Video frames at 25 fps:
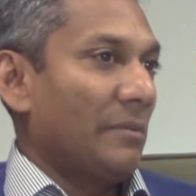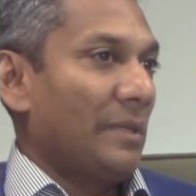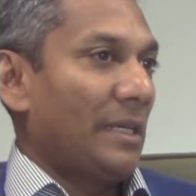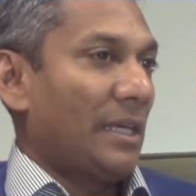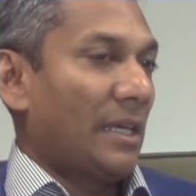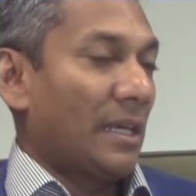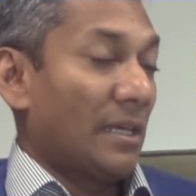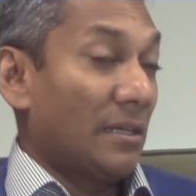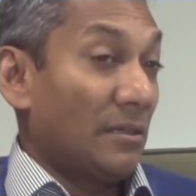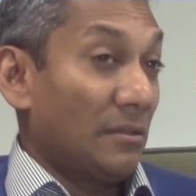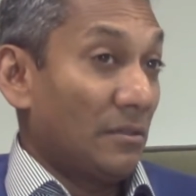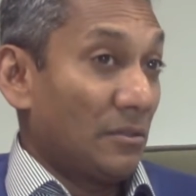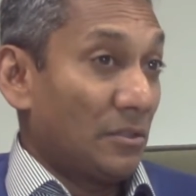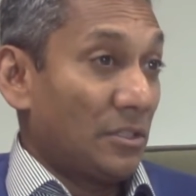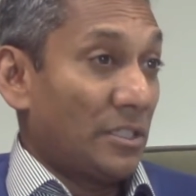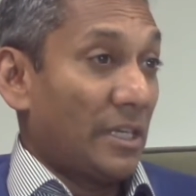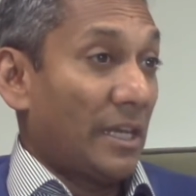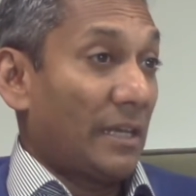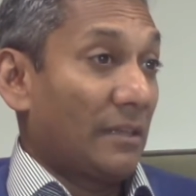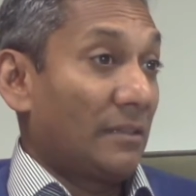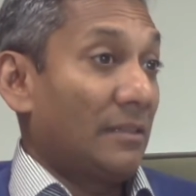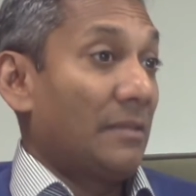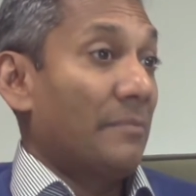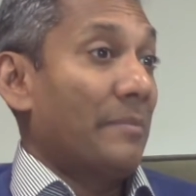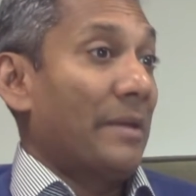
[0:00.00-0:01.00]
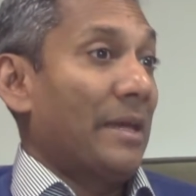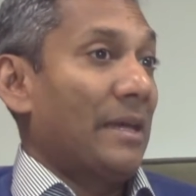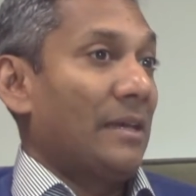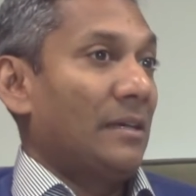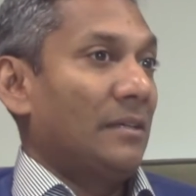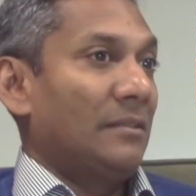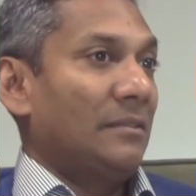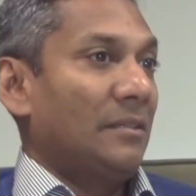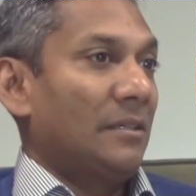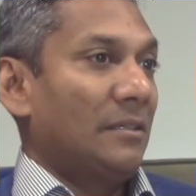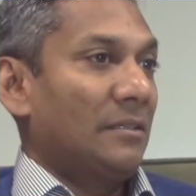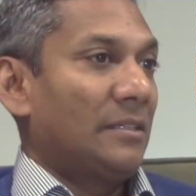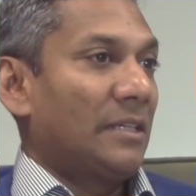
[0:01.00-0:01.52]
we can check
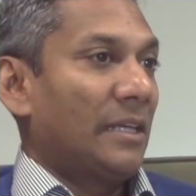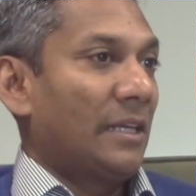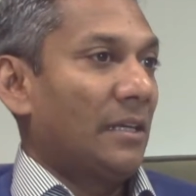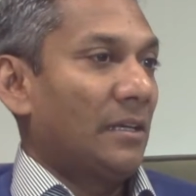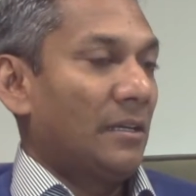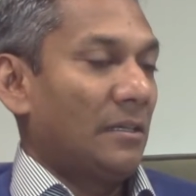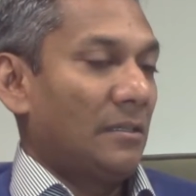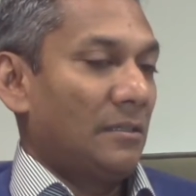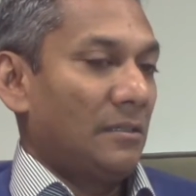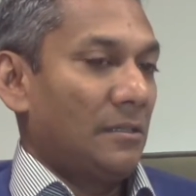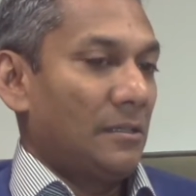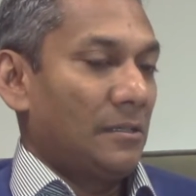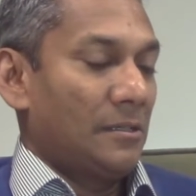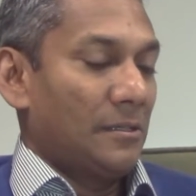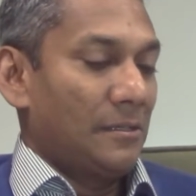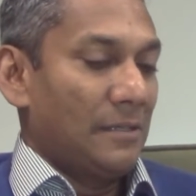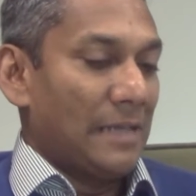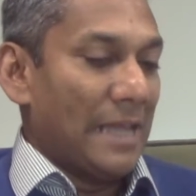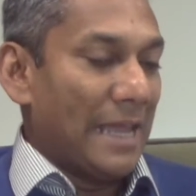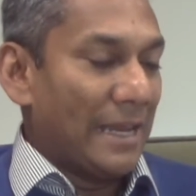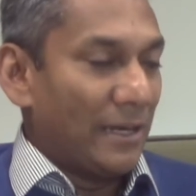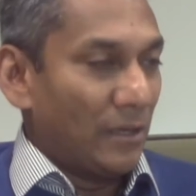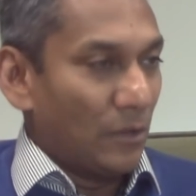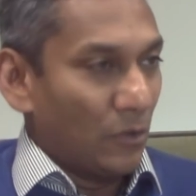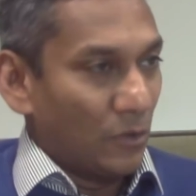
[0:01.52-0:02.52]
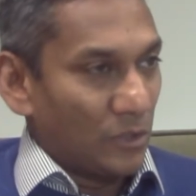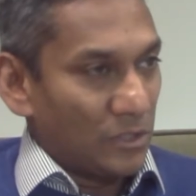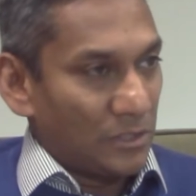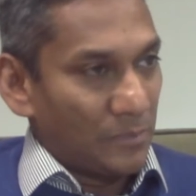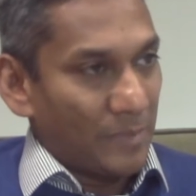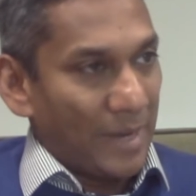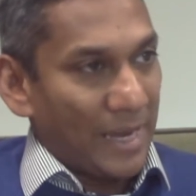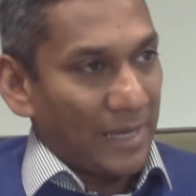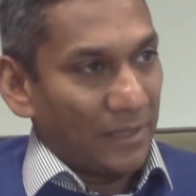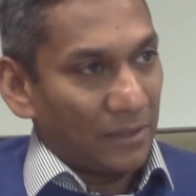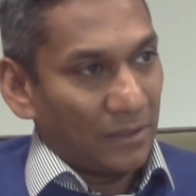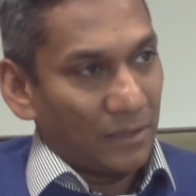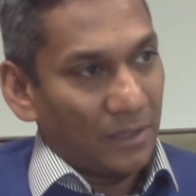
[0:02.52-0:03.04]
the landlord's
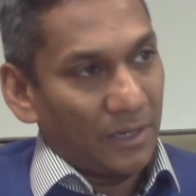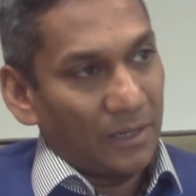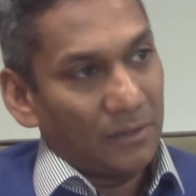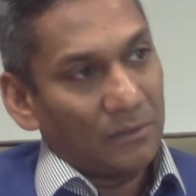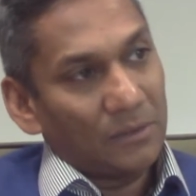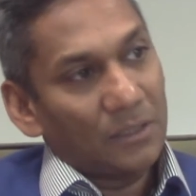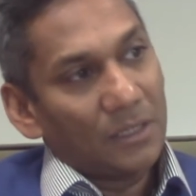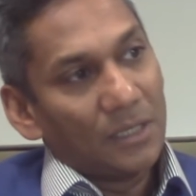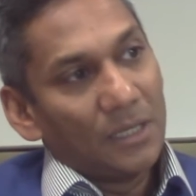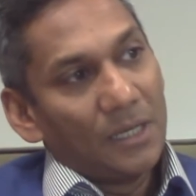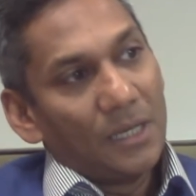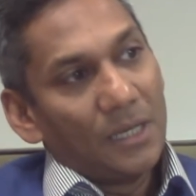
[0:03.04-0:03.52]
bank account